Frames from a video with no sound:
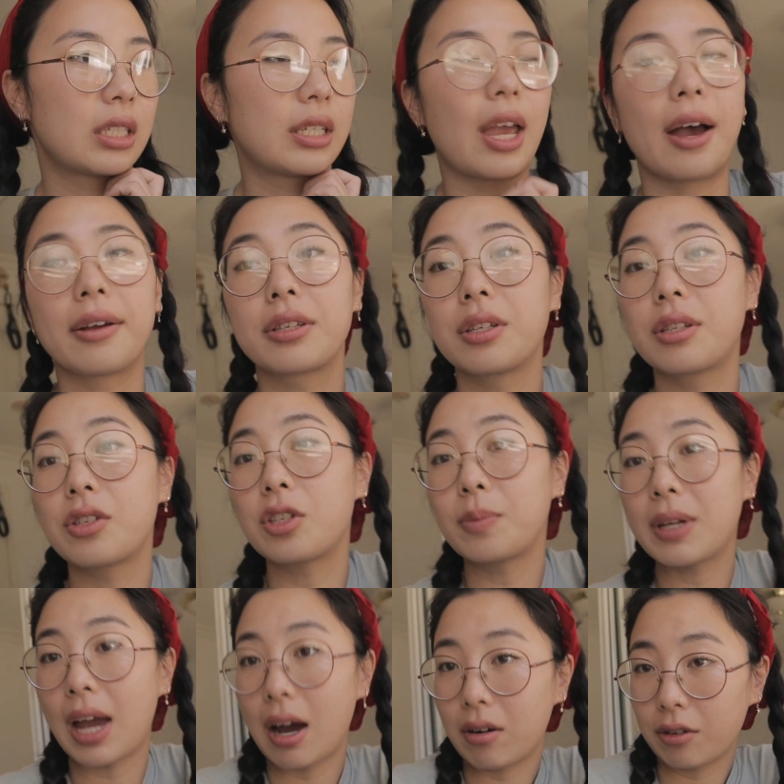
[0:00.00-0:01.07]
Yeah, so this will
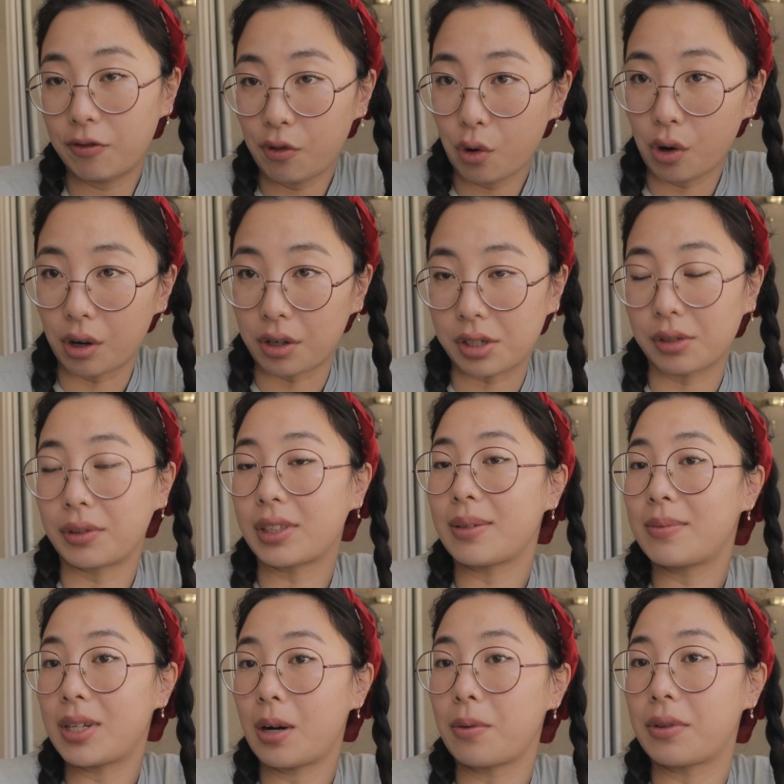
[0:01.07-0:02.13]
be hour 4. So once
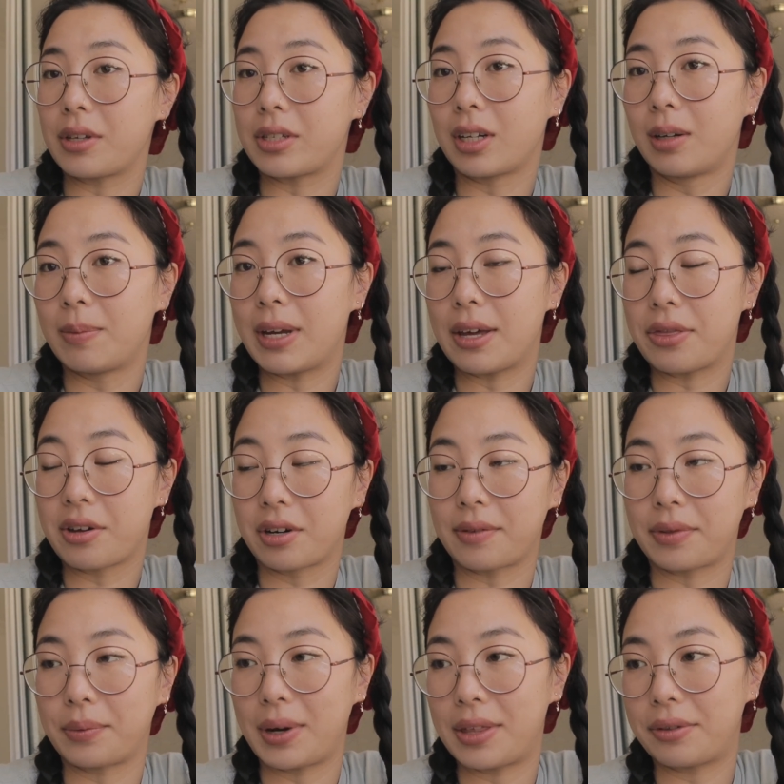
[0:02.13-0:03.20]
I'm done with this, I'll be a third
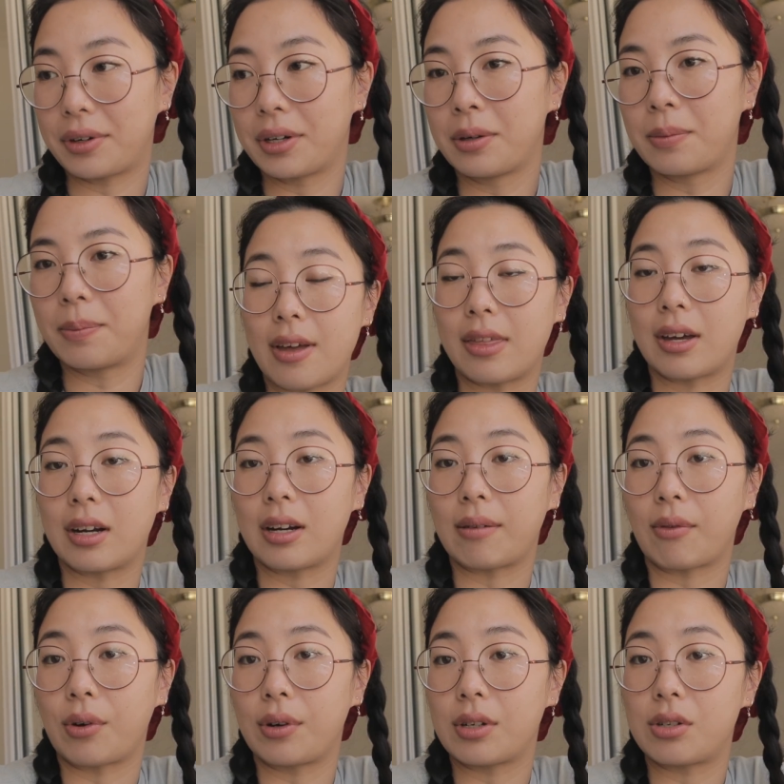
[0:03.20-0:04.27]
of the way through. And then
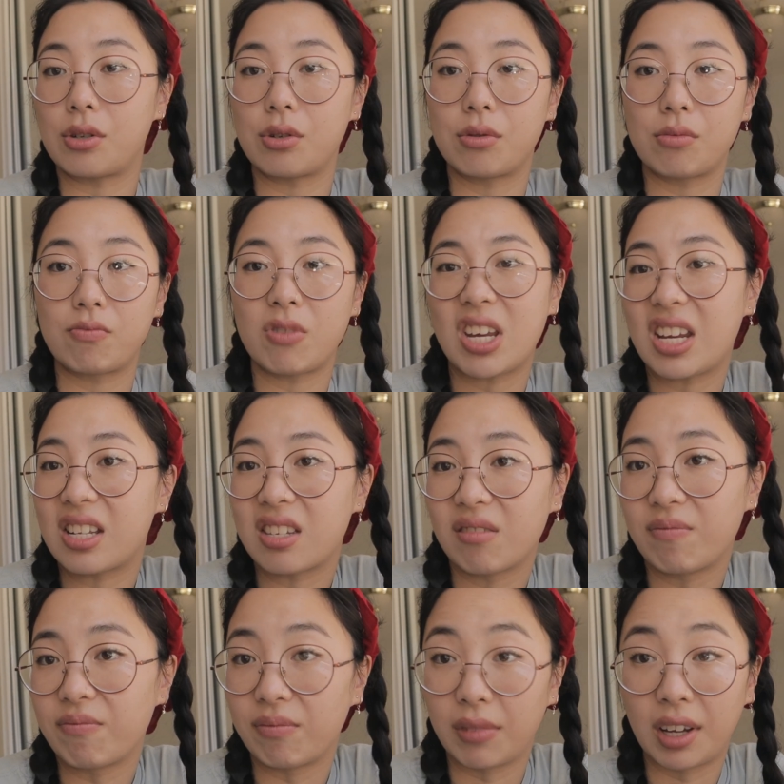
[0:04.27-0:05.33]
I'm going to eat
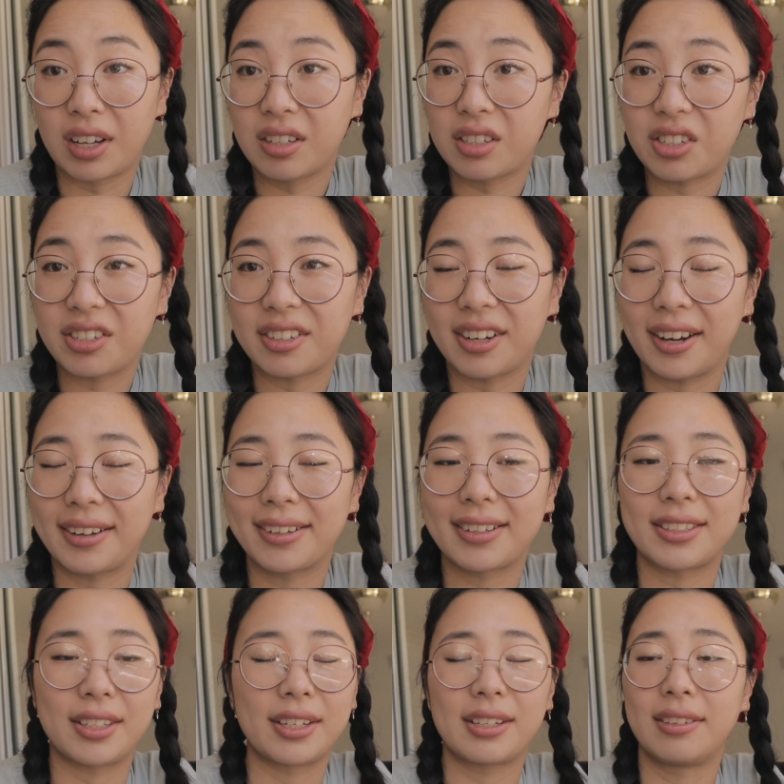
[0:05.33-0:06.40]
some lunch
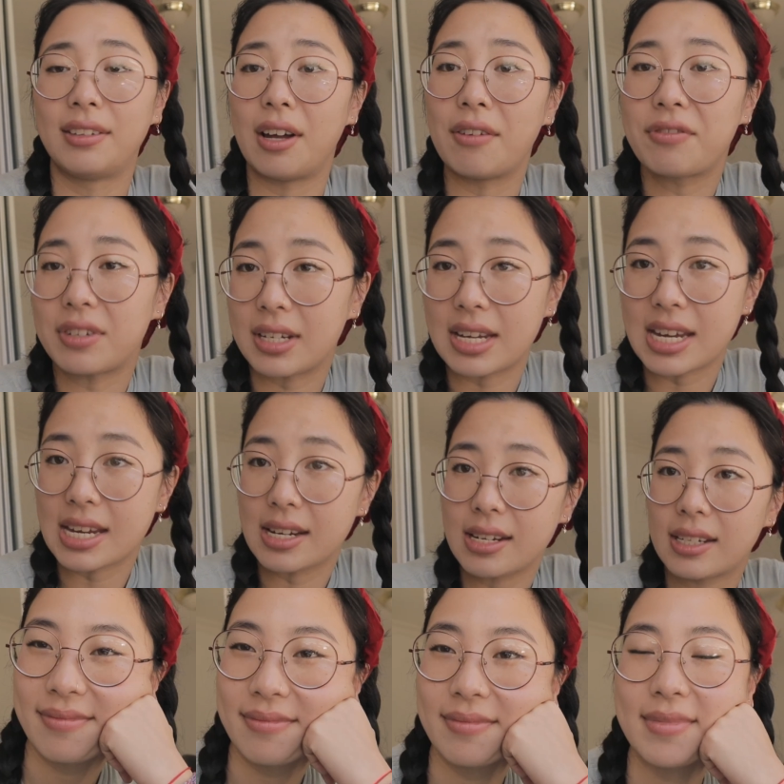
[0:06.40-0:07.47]
because I love to
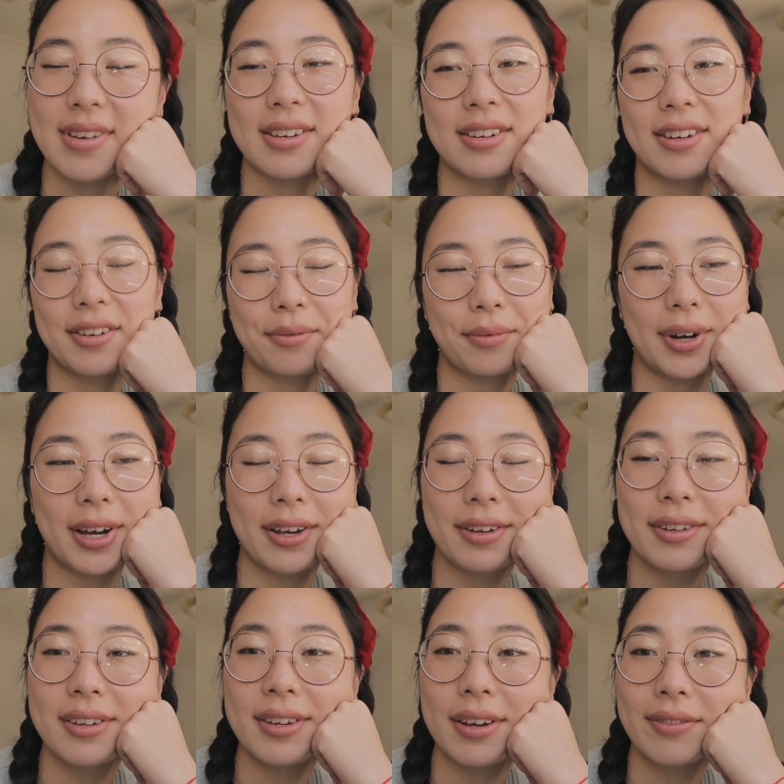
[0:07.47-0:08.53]
eat. Oh my god,
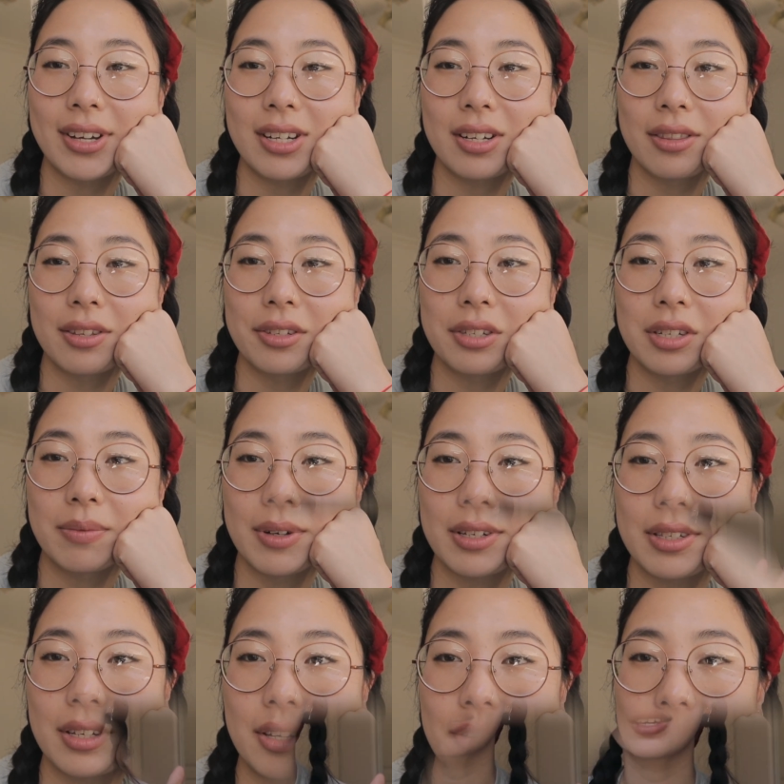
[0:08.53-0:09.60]
why have I done this to
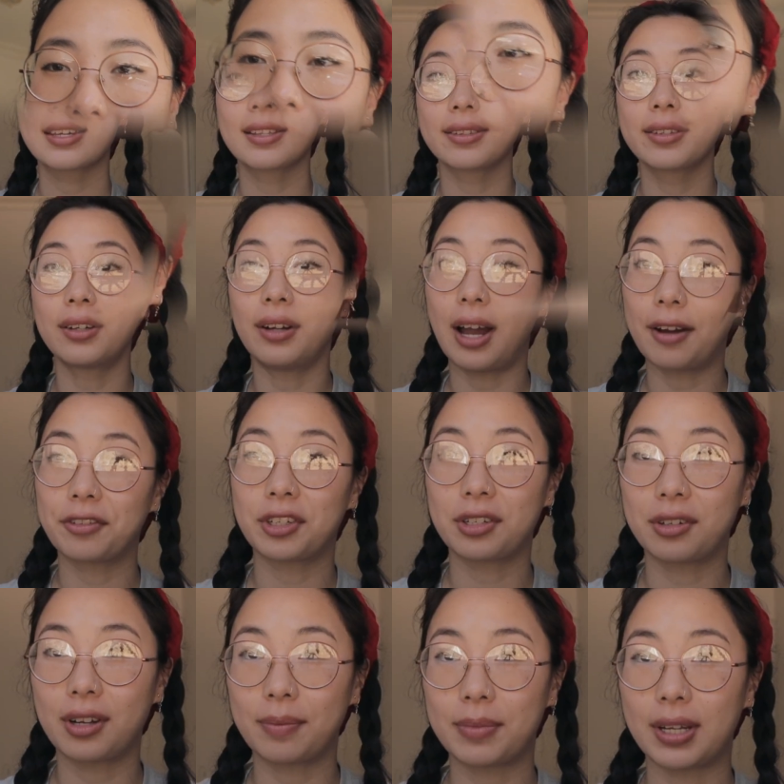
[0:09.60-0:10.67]
myself? Little
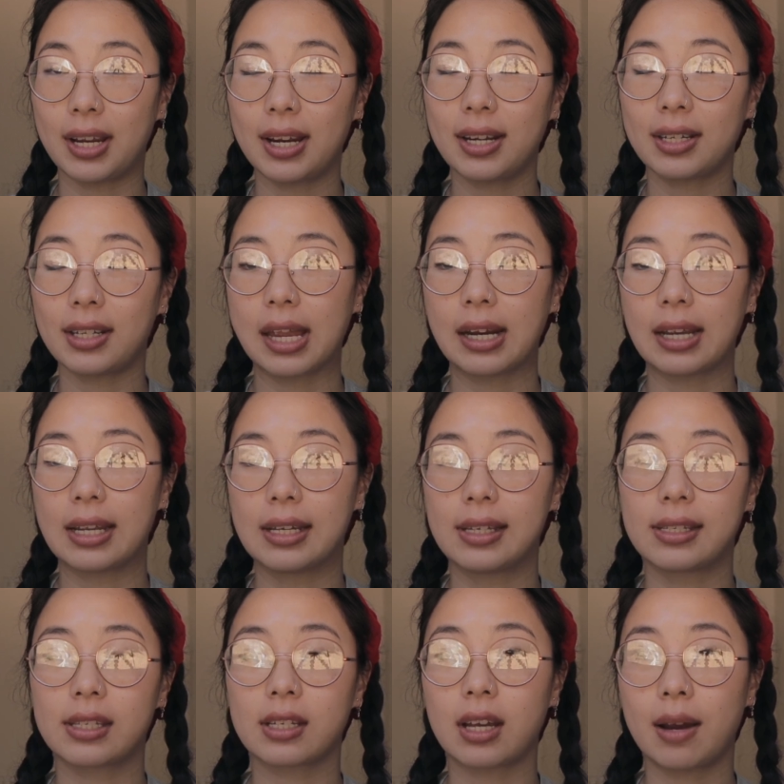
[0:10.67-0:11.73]
afternoon update. It
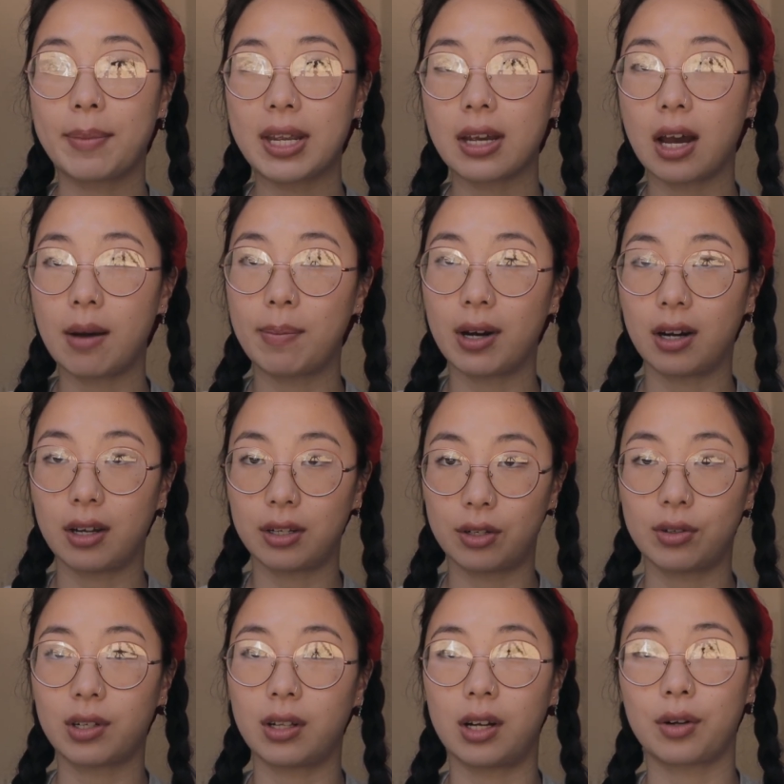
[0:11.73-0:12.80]
is coming up on
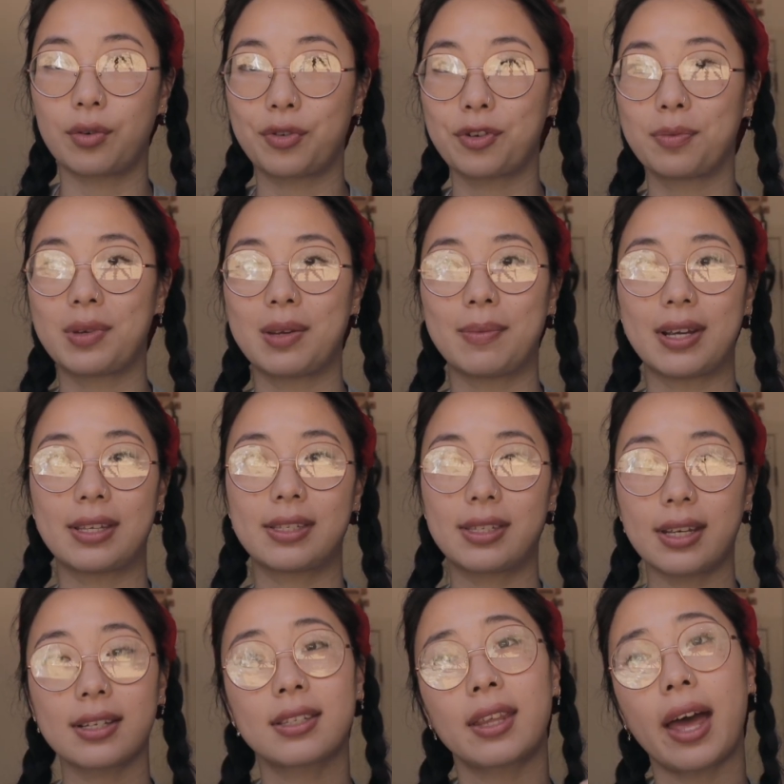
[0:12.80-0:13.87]
2 o'clock, which will be my
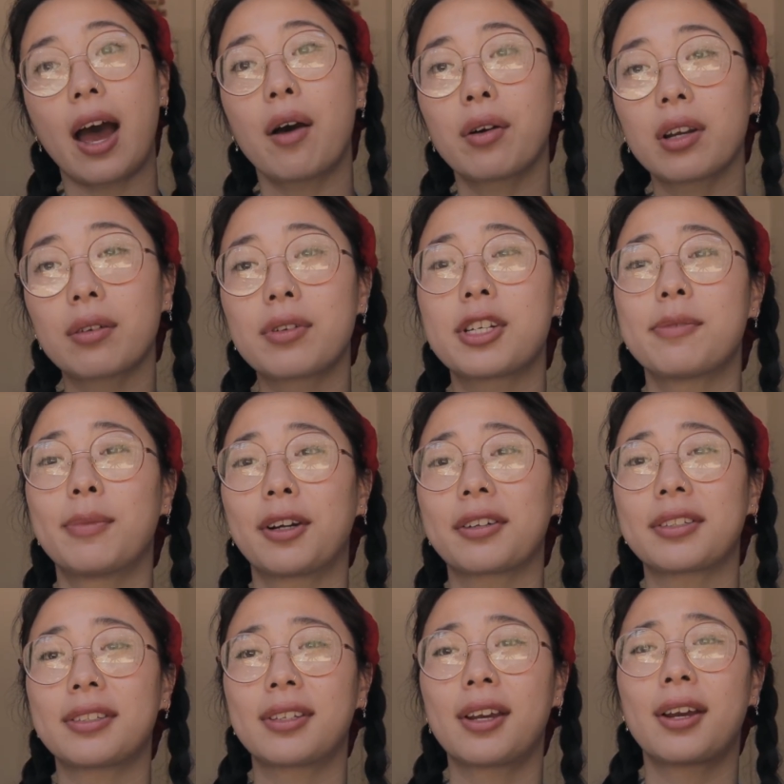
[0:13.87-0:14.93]
6th hour, which
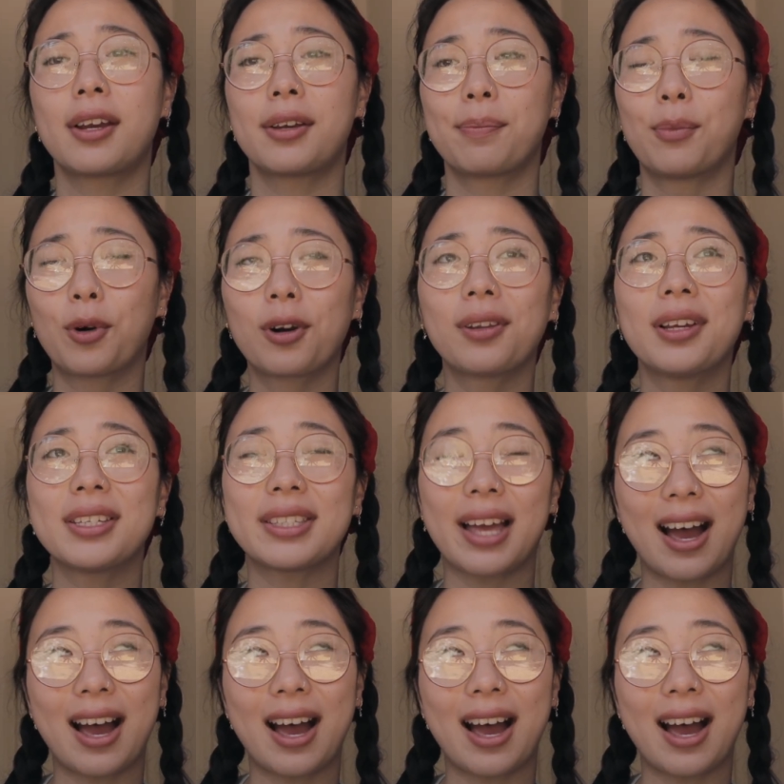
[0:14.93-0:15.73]
marks more or less the